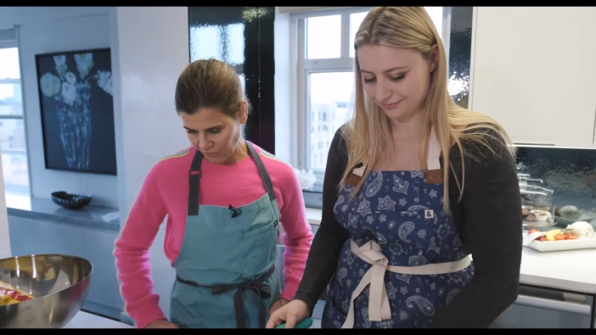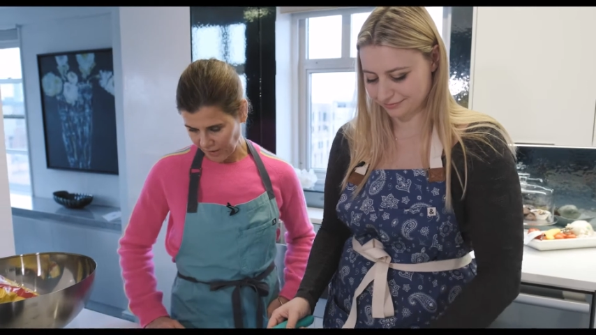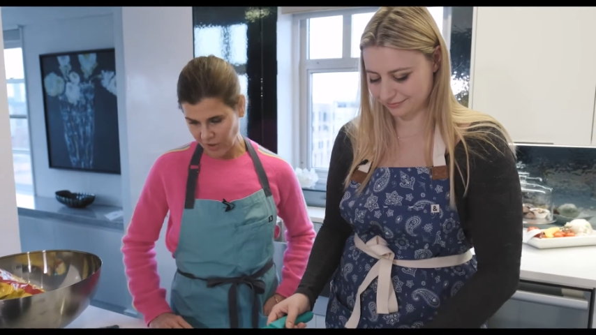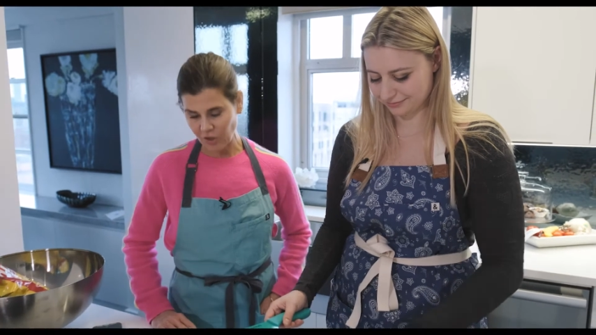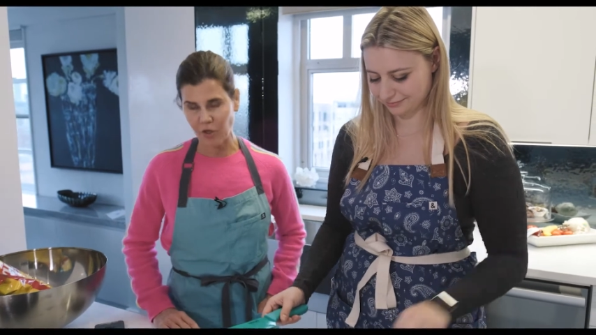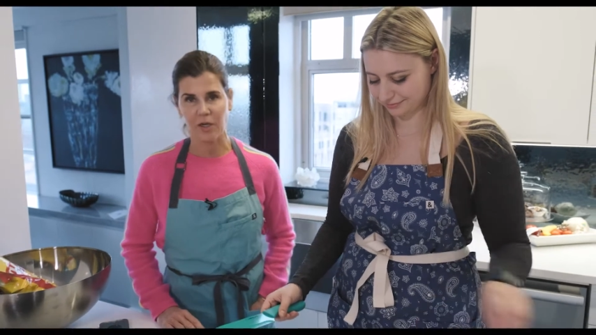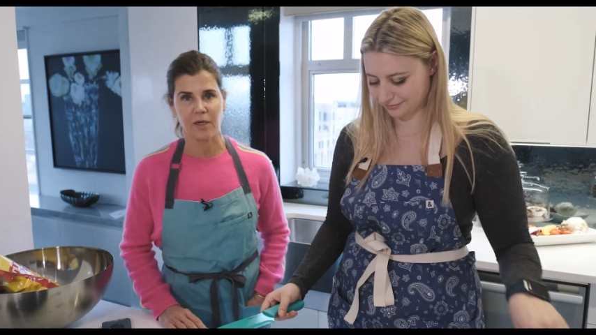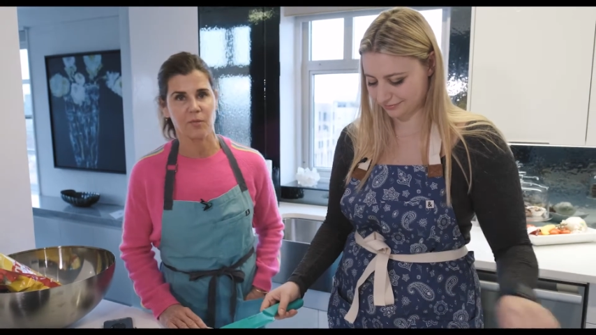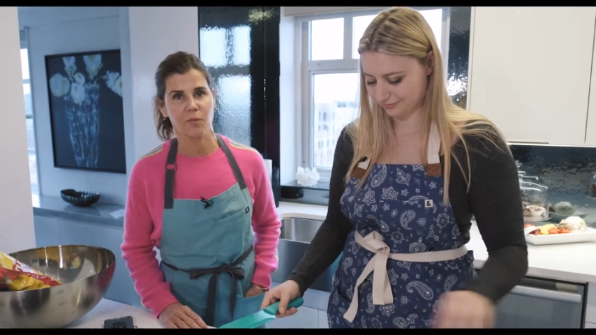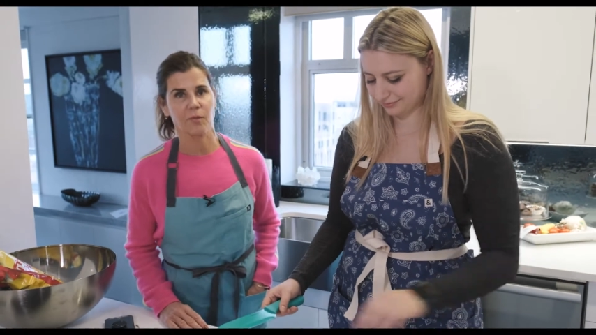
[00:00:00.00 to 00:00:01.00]
Speaker 1: how to
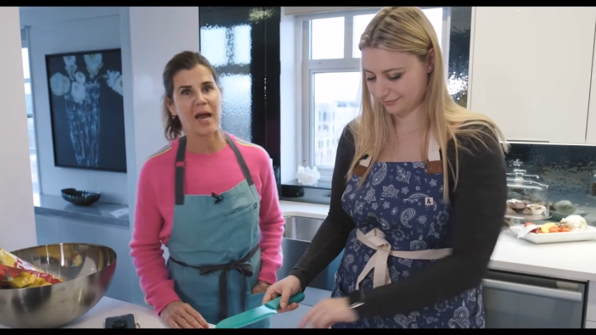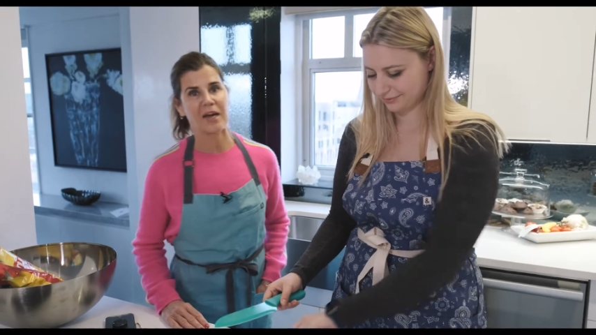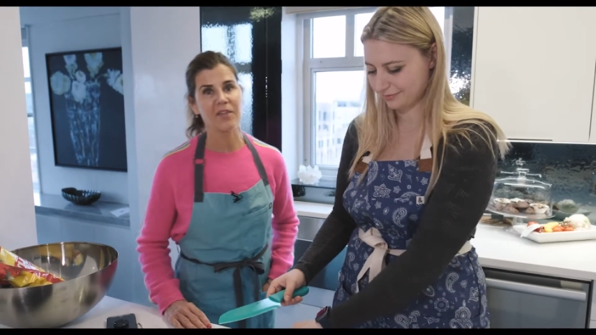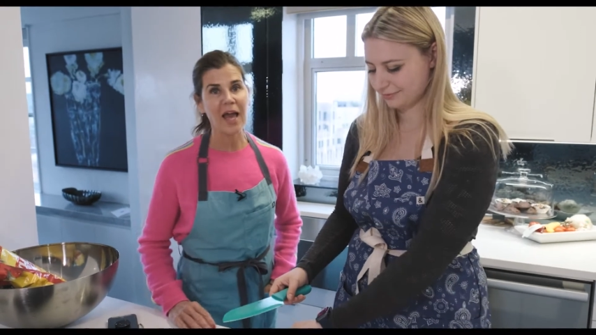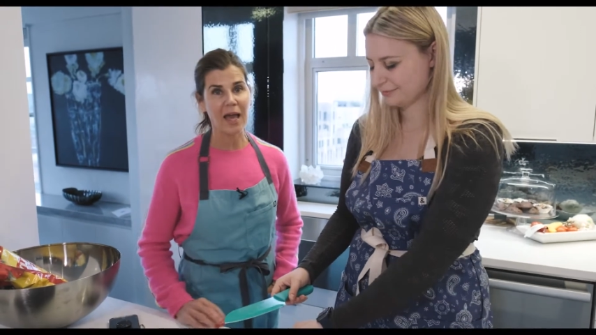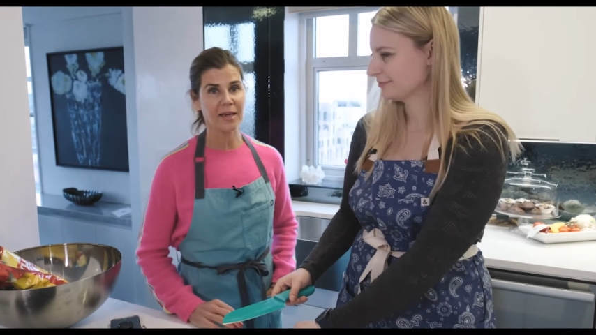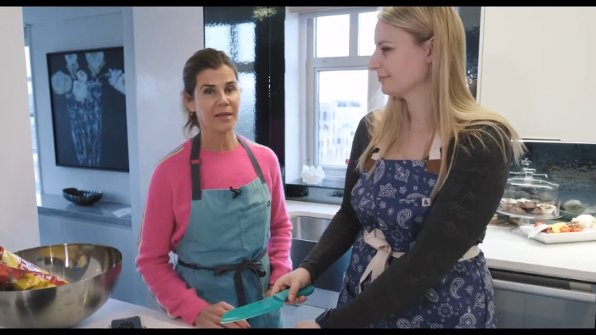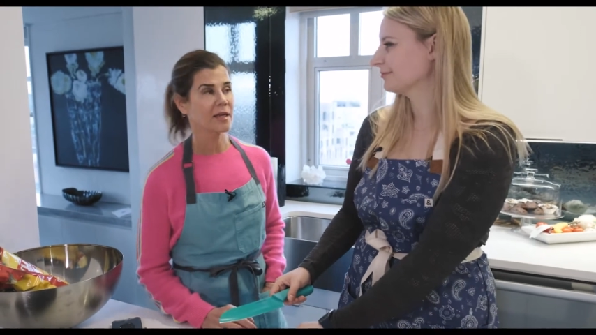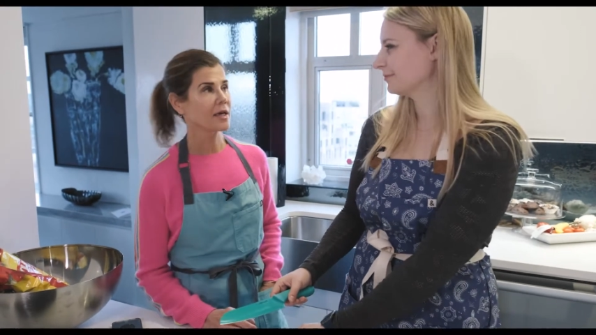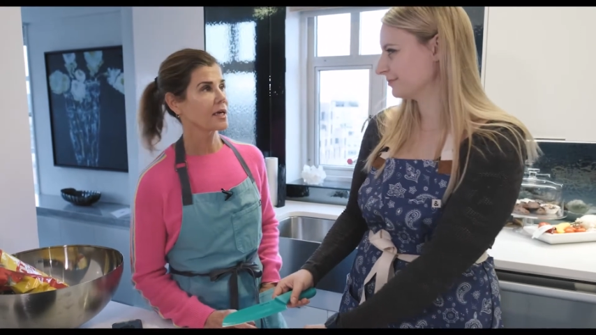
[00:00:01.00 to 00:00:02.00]
cook back
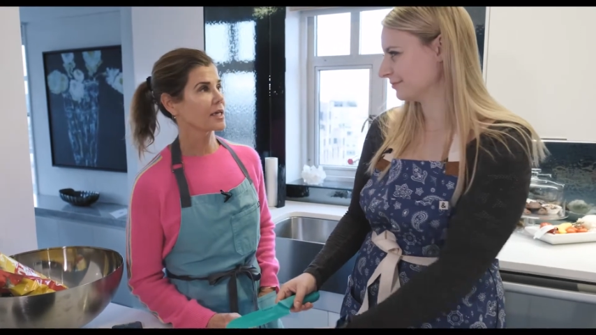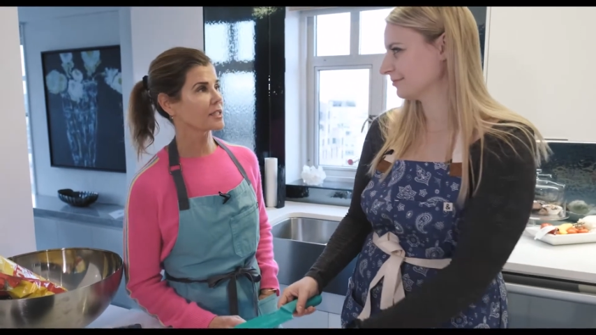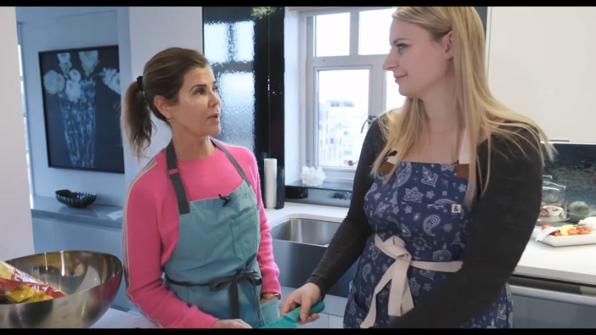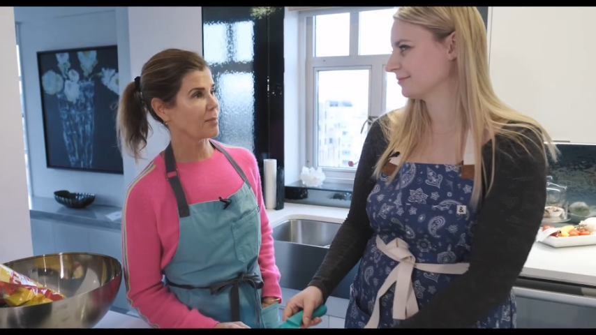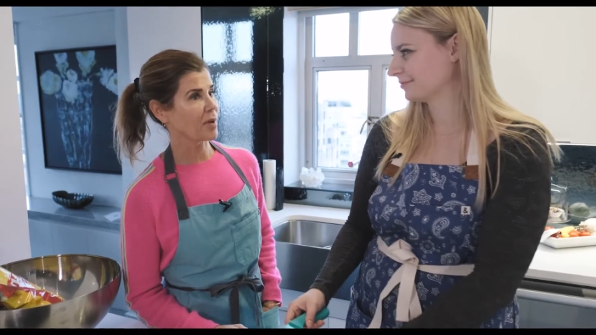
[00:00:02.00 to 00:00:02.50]
then because mm-hmm.